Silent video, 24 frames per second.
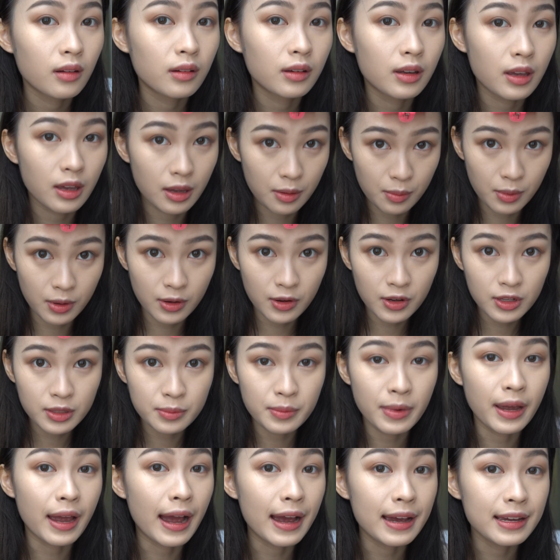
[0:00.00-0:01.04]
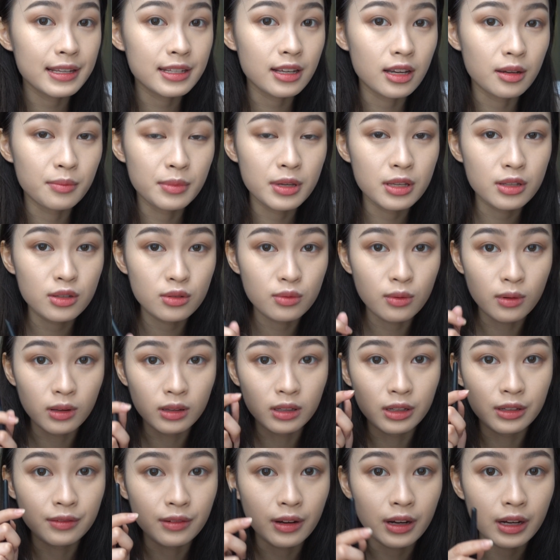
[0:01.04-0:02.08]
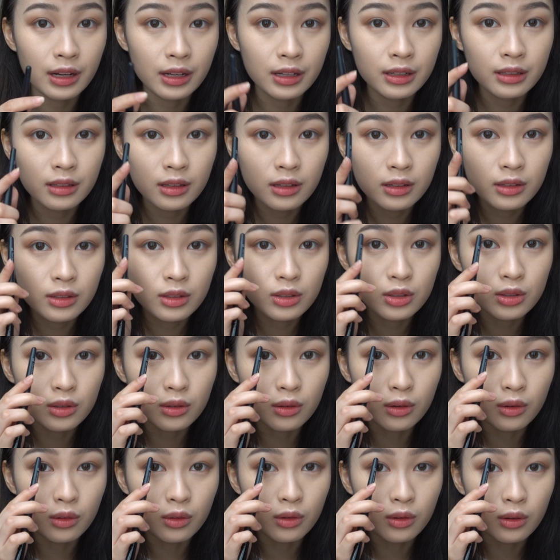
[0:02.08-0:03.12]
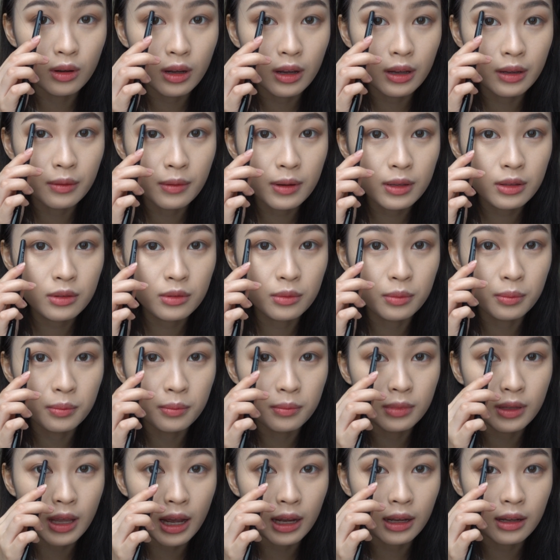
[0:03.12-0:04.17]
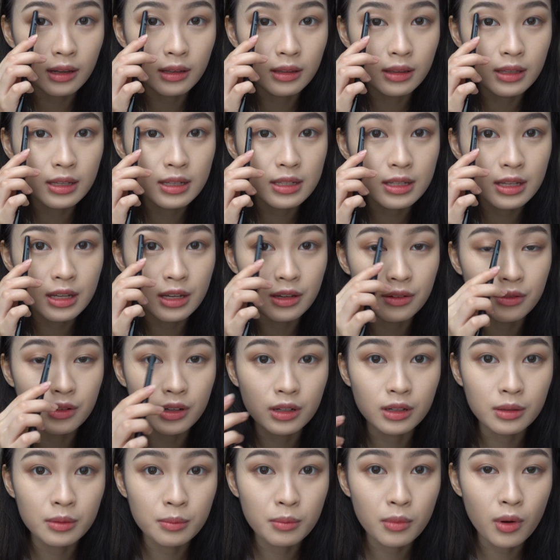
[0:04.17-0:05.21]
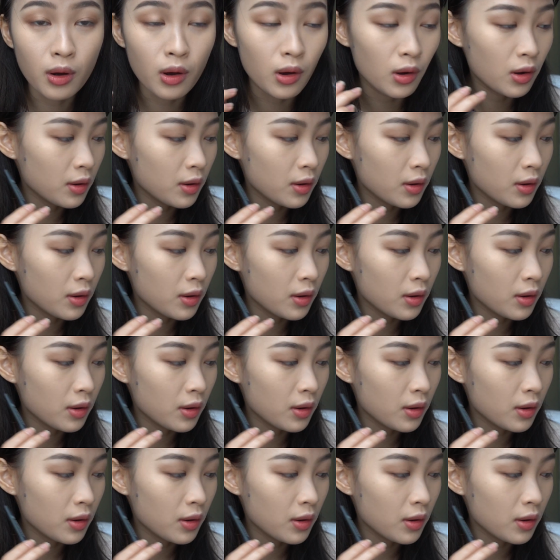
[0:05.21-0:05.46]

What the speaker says: Okay, because my eyes are a bit swollen, right? So I want to darken this area more.